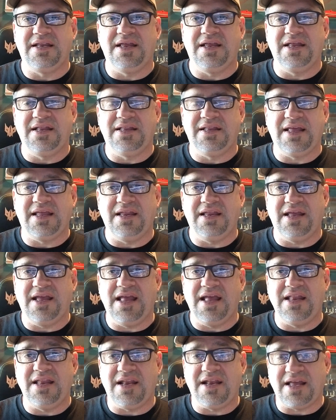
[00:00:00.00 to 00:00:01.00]
the
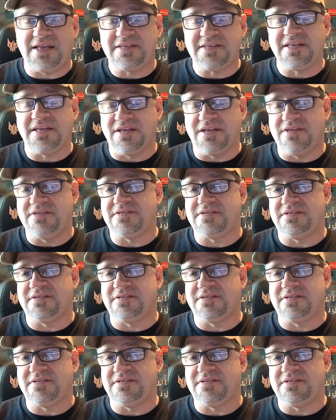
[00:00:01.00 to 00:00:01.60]
nice thing is